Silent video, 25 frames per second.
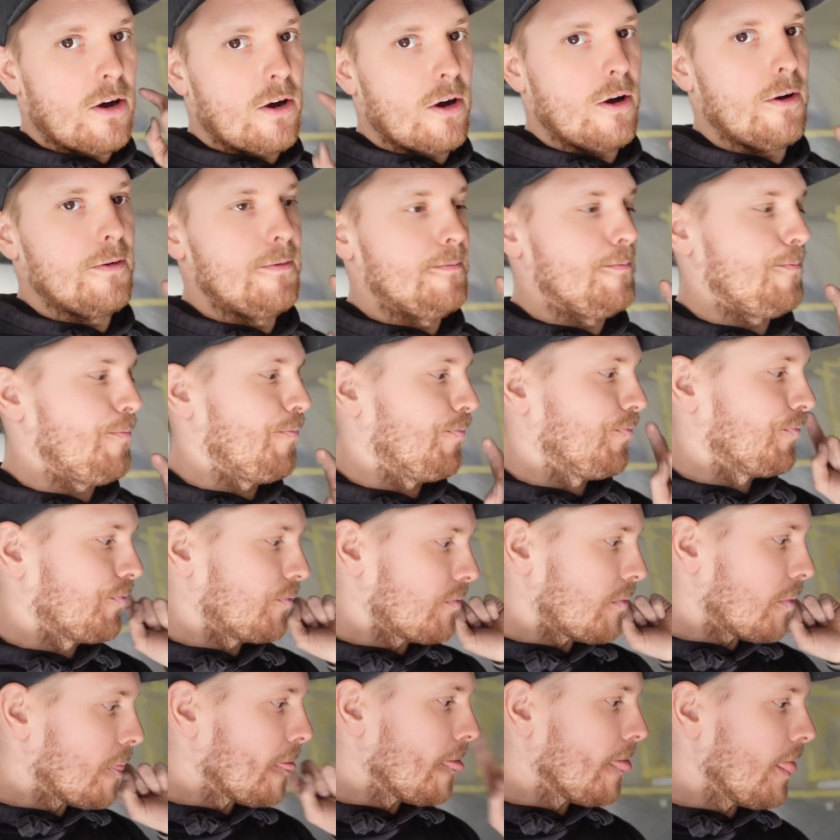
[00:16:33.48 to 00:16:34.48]
on
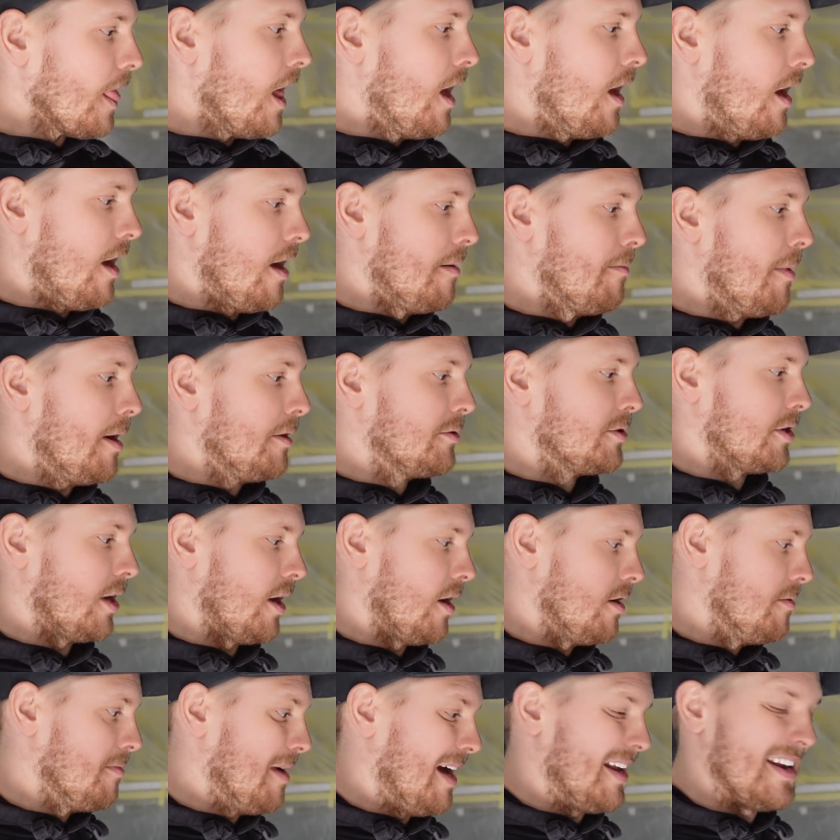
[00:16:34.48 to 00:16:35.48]
a
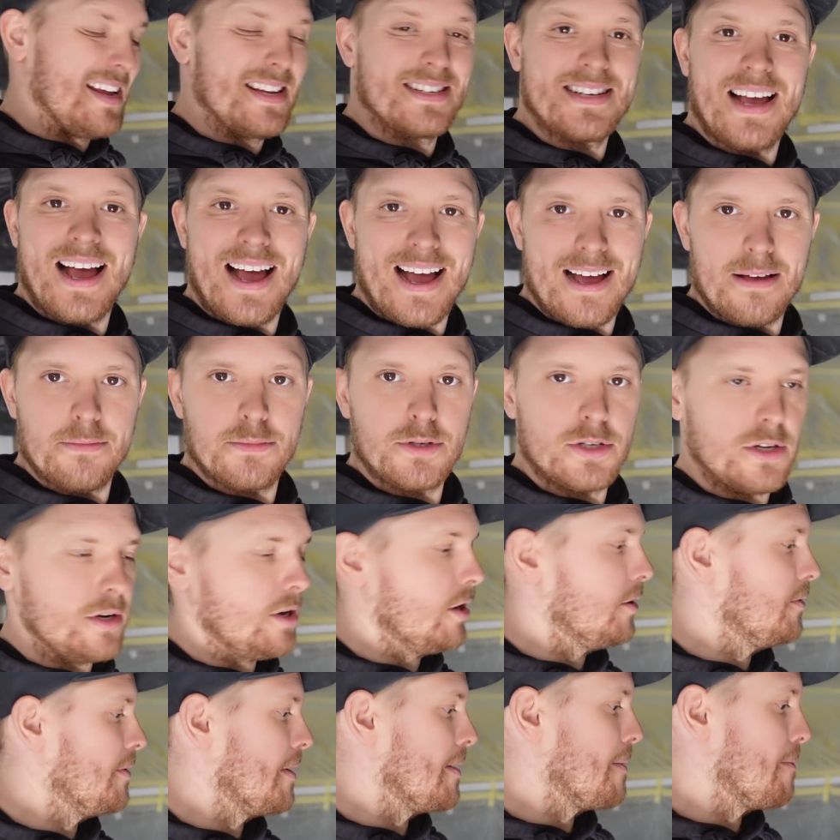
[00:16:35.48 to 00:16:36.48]
motorhome, and it's
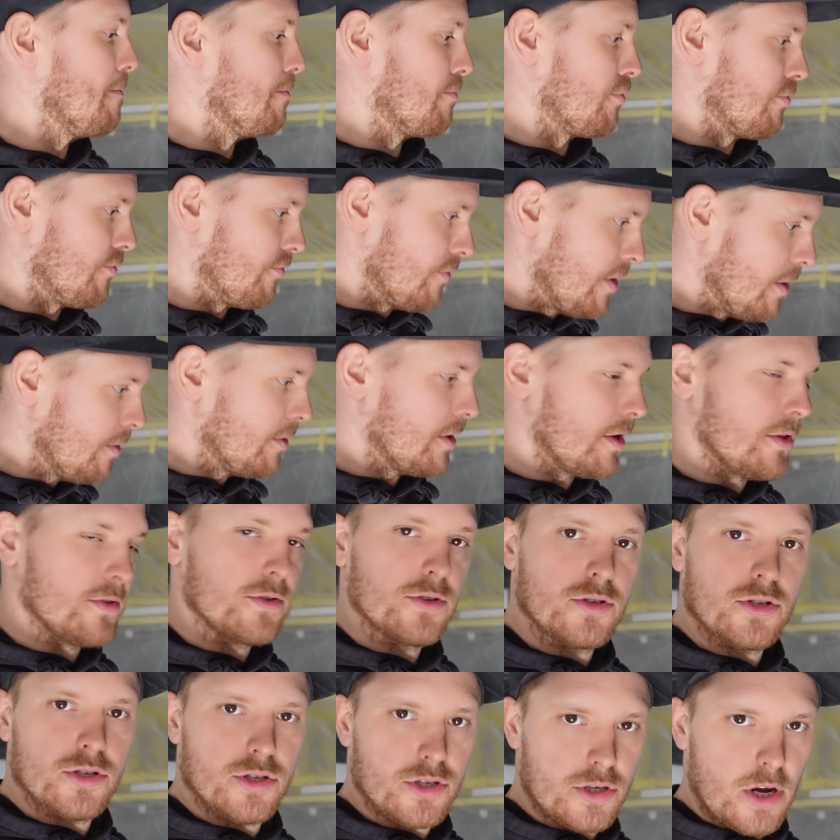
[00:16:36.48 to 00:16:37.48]
absolutely
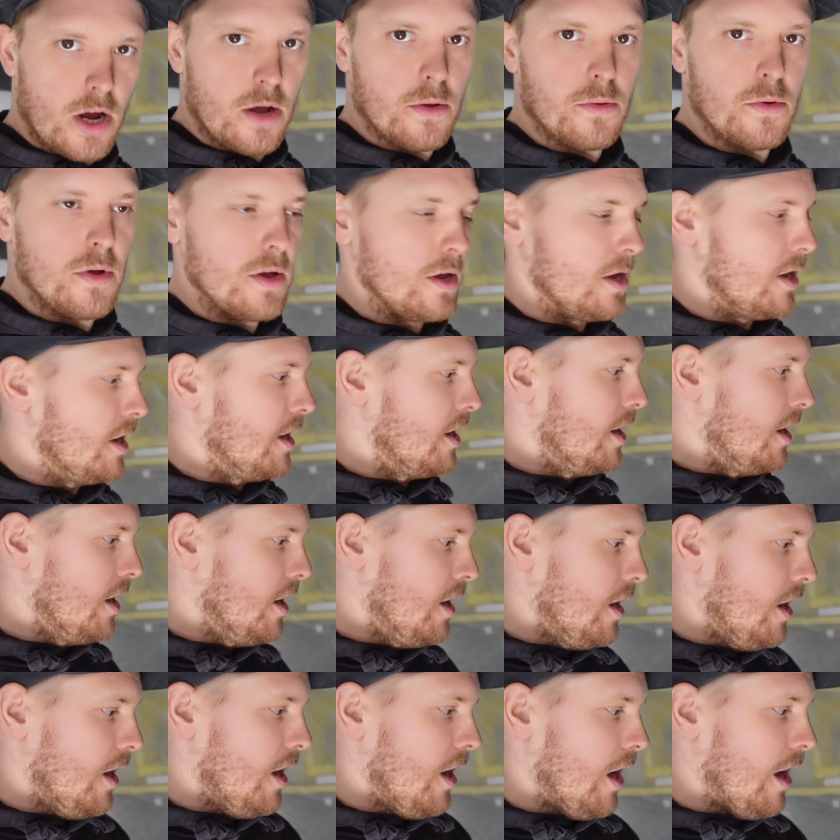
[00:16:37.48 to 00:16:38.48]
brilliant. So,
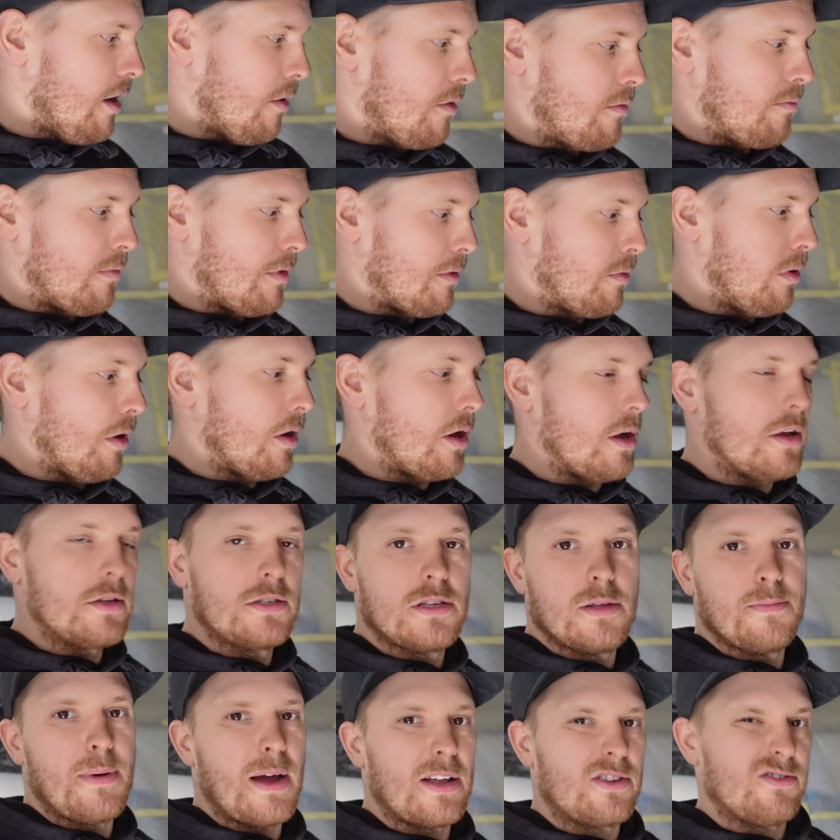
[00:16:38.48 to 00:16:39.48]
I'll plug it onto
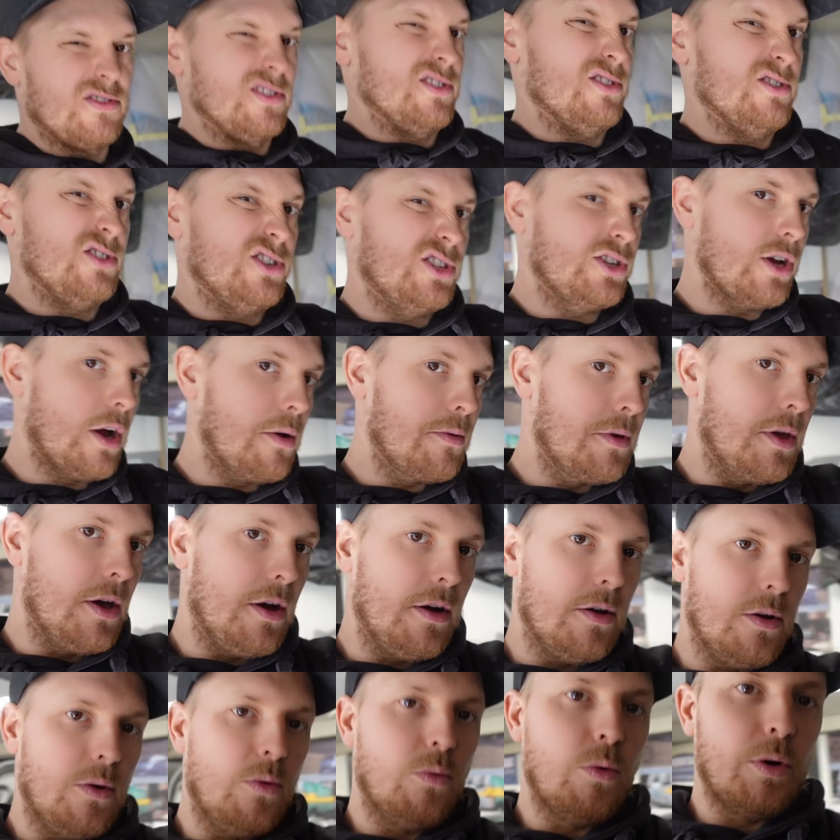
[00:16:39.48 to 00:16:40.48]
the battery and just show you
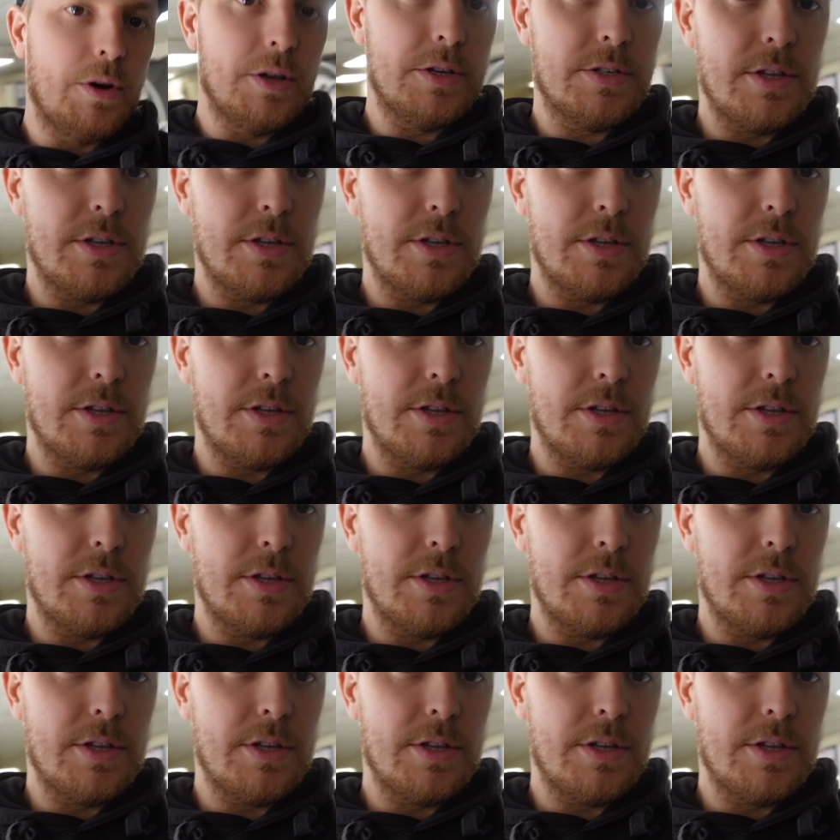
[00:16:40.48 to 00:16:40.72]
what it's